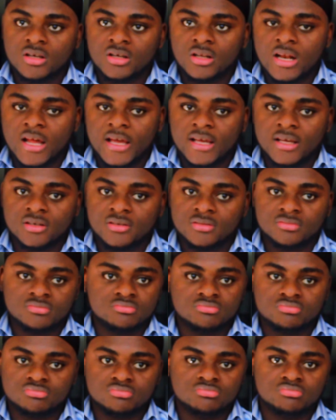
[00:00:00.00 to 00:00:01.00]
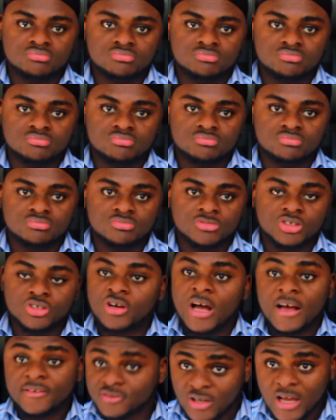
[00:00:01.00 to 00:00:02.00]
like, you
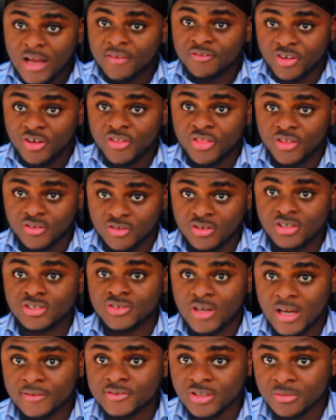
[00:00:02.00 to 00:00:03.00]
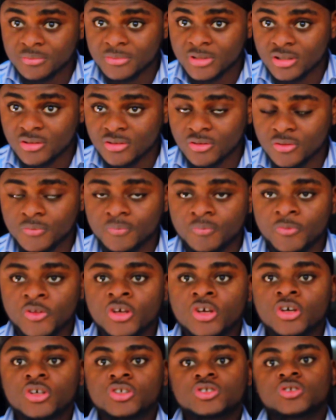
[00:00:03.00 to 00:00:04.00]
don't have to have nothing, you need to have something, you know.
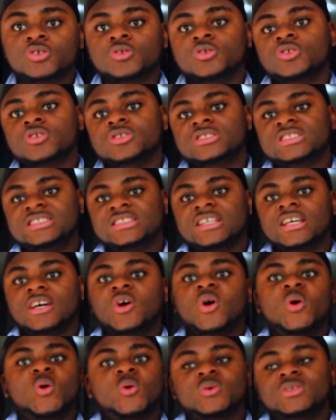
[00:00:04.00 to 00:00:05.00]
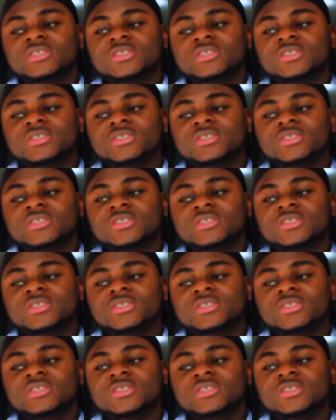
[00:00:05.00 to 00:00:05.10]
So don't say, oh,